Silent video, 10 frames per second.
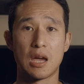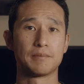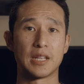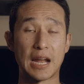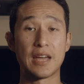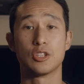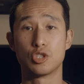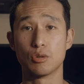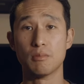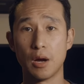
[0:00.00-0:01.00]
that had the
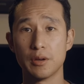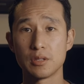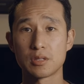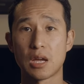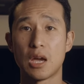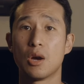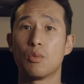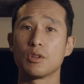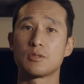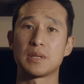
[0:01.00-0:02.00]
dual motors
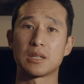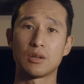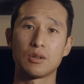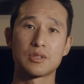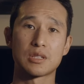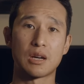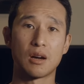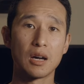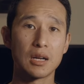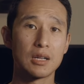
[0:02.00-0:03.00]
was because
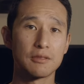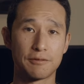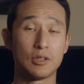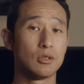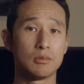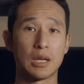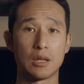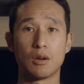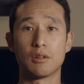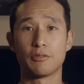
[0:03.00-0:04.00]
I film a
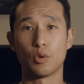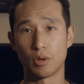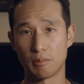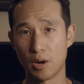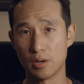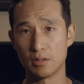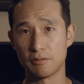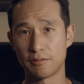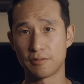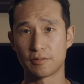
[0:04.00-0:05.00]
lot of
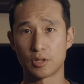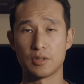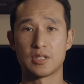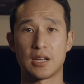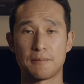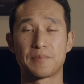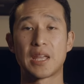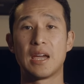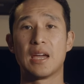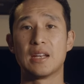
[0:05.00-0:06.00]
automotive content.
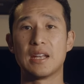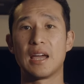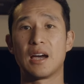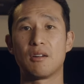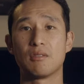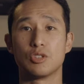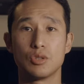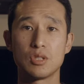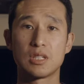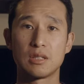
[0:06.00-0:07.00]
Now,
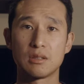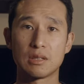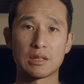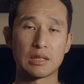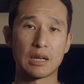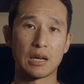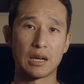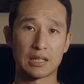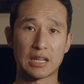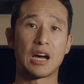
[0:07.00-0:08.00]
using a,
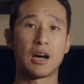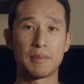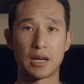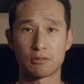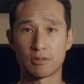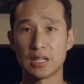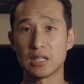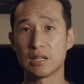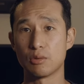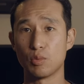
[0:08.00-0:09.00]
a car mount
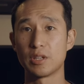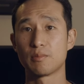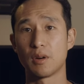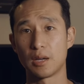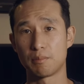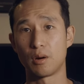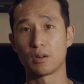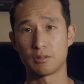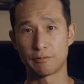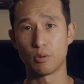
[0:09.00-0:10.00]
rig with my
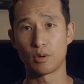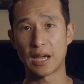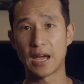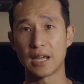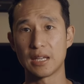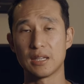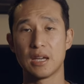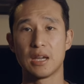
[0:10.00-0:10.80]
Pocket four K